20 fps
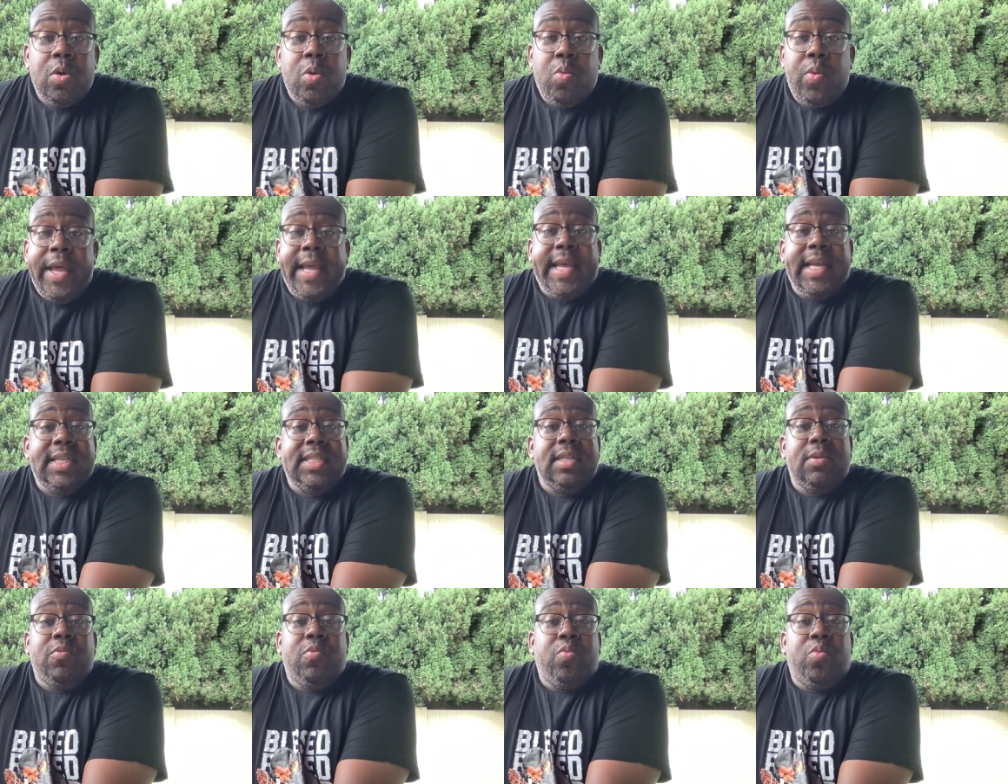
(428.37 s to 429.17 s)
We
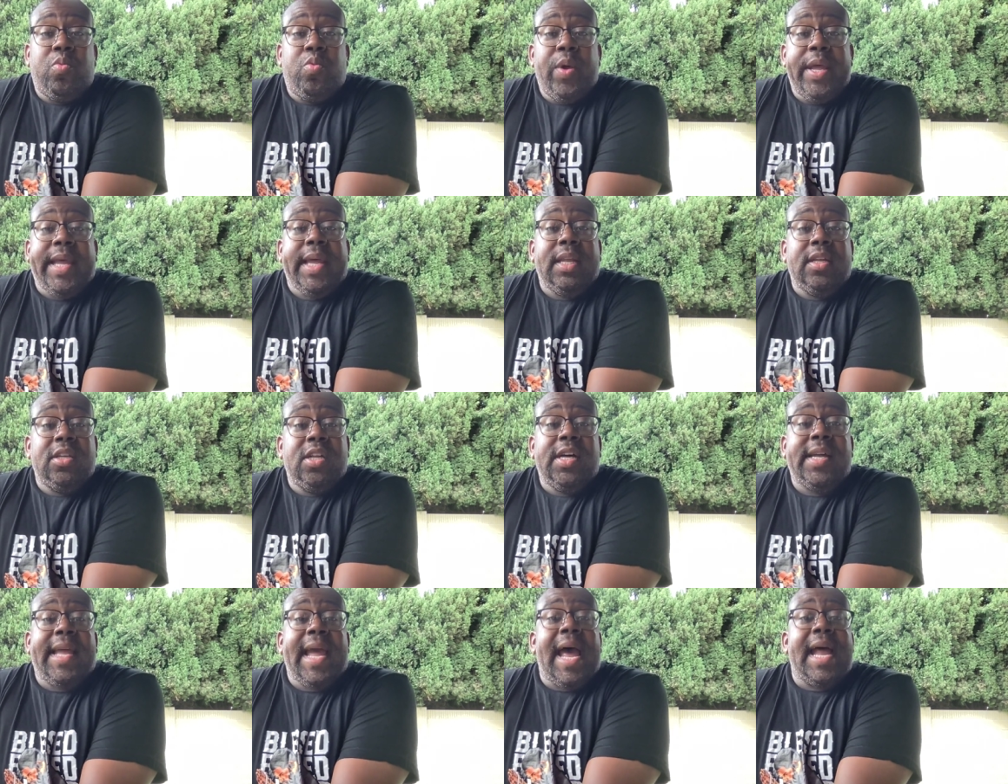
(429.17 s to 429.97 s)
can
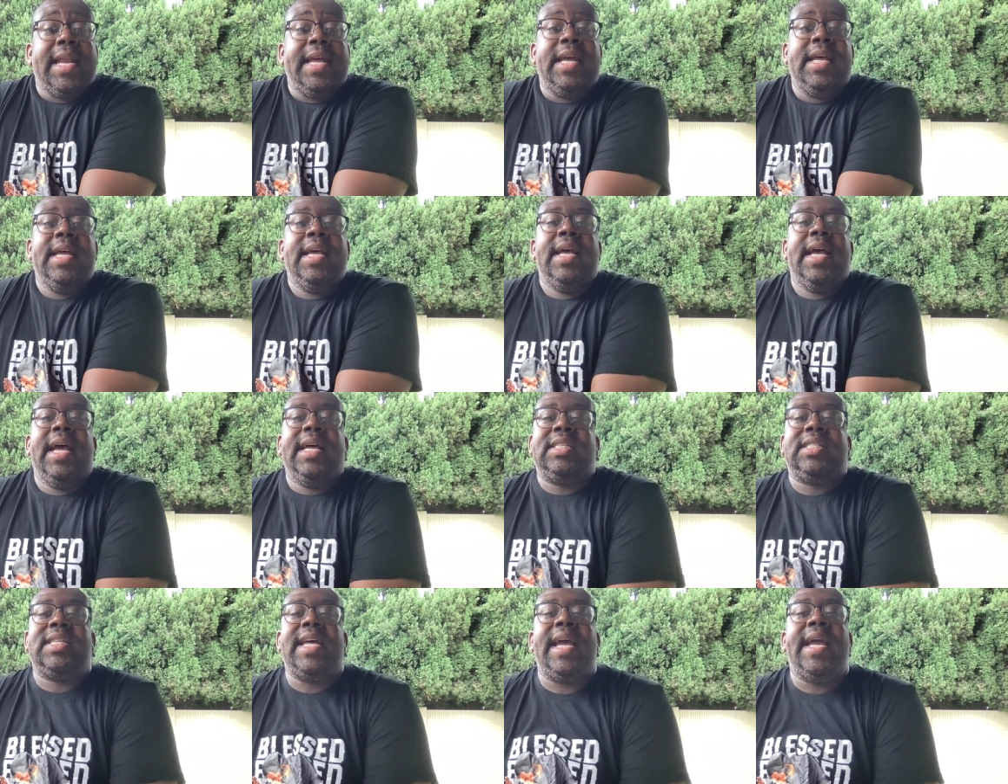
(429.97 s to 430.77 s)
look at it
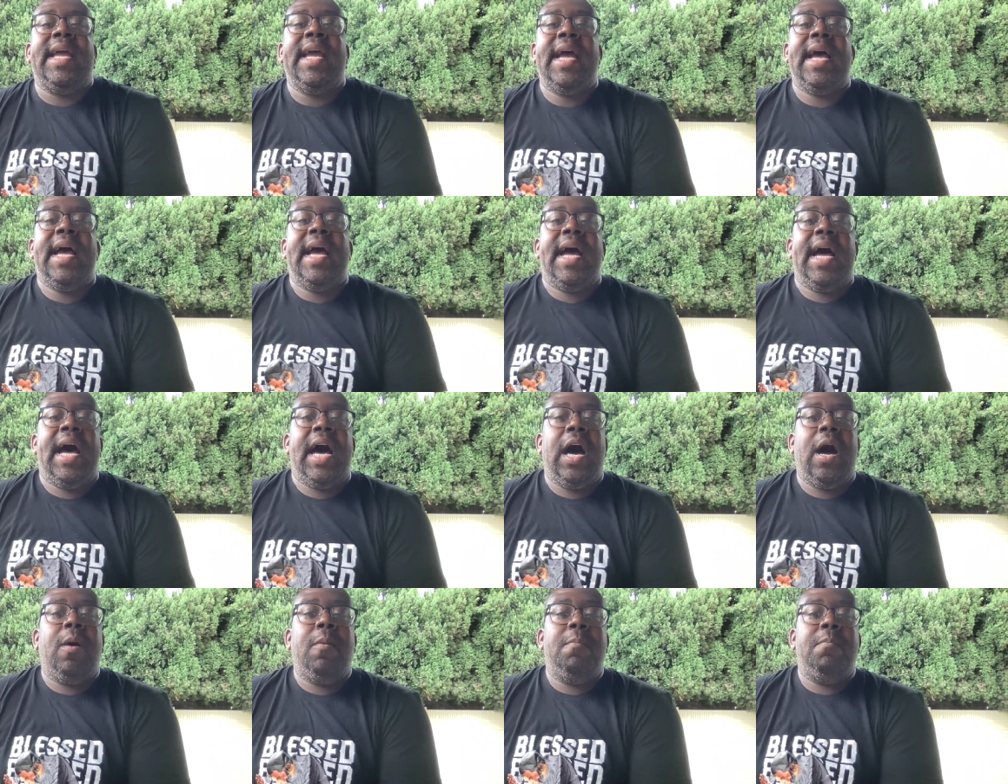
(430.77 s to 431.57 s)
and say
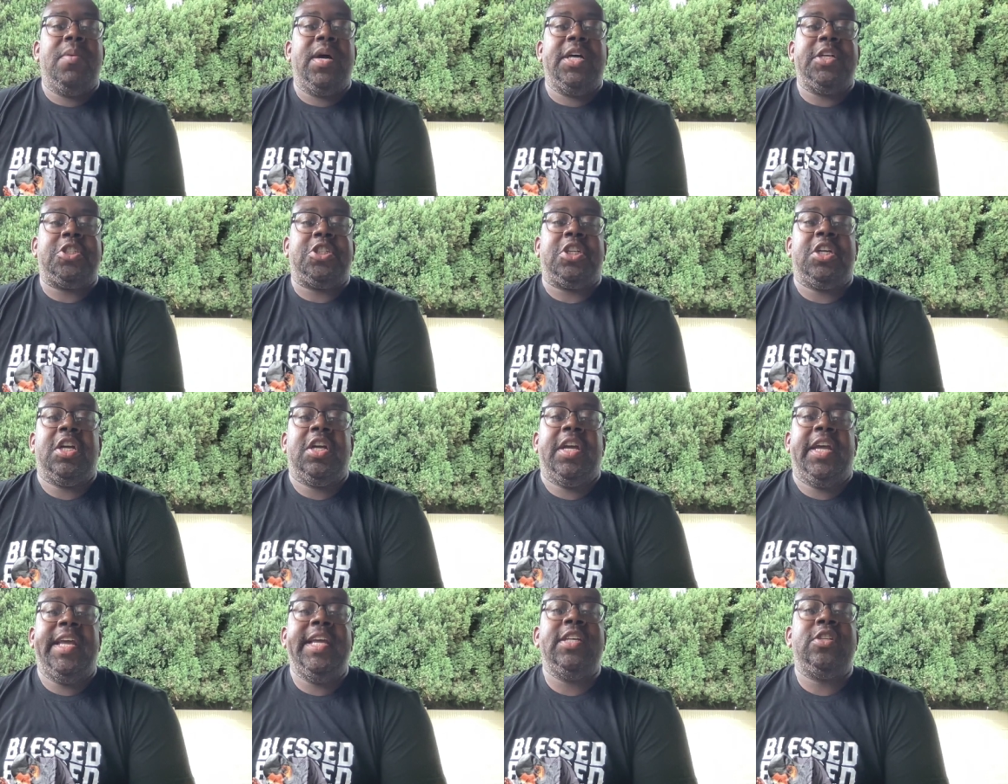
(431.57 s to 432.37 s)
how much
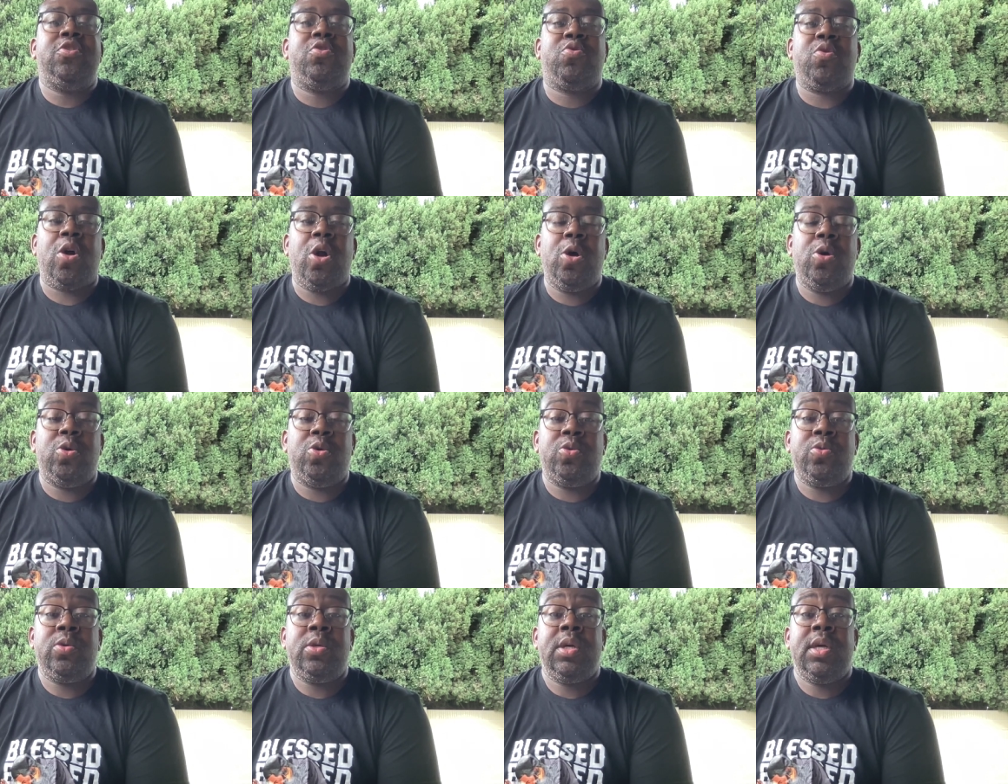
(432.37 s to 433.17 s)
he's
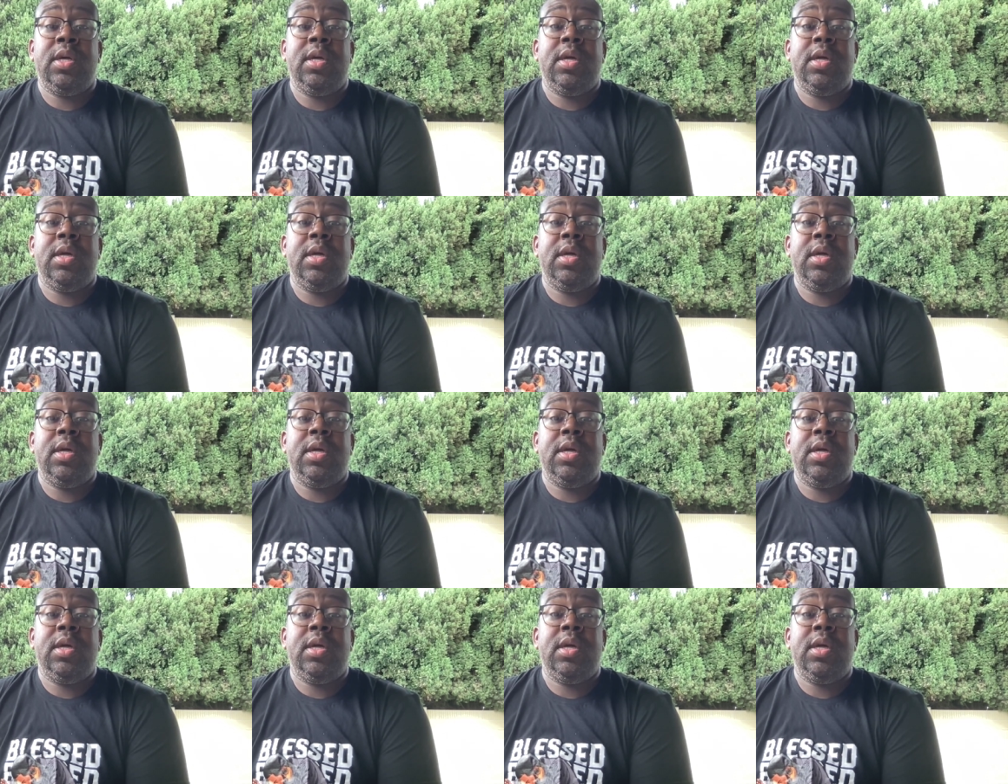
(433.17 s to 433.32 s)
grown